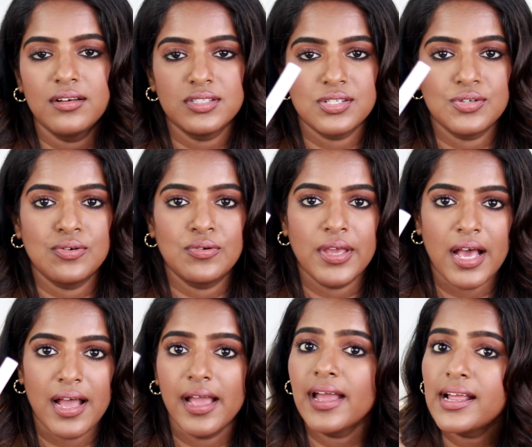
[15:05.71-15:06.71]
So
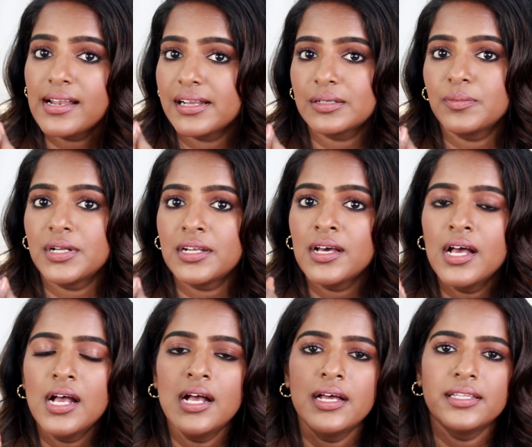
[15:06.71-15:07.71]
yeah, I highly recommend
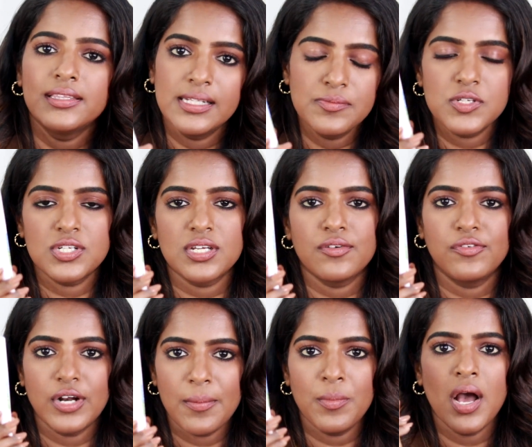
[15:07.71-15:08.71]
the lipstick
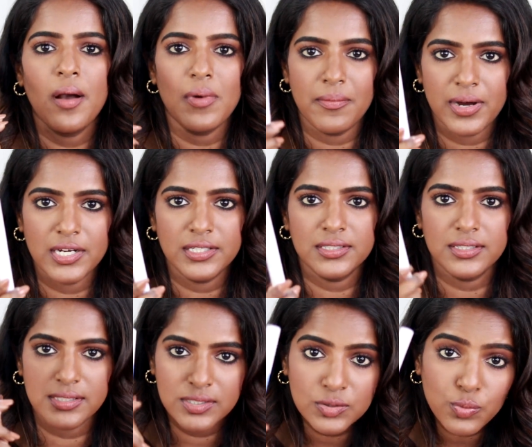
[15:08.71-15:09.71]
from Mama Earth.
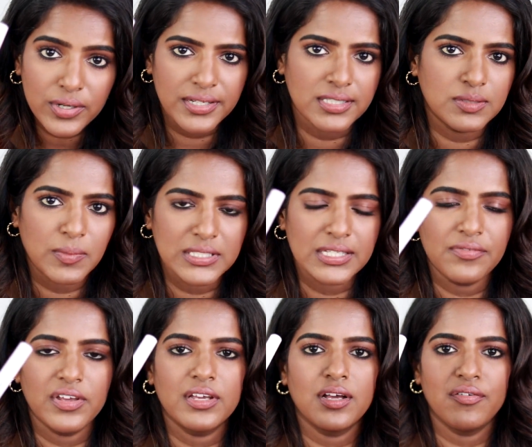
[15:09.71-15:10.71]
This one in
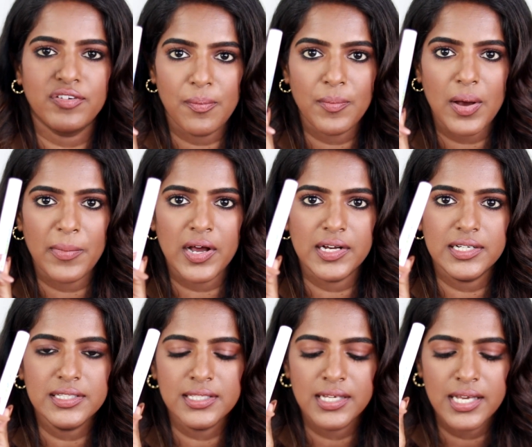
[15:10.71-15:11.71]
specific from Mama
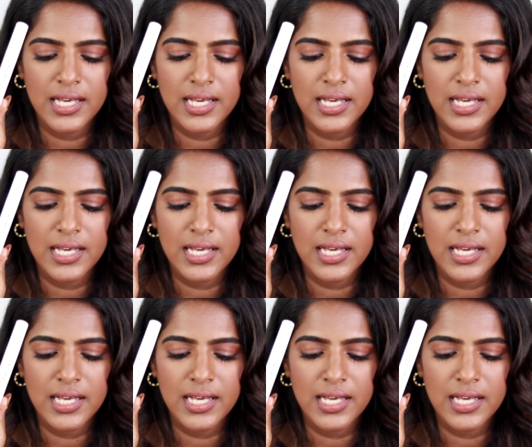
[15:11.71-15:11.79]
Earth.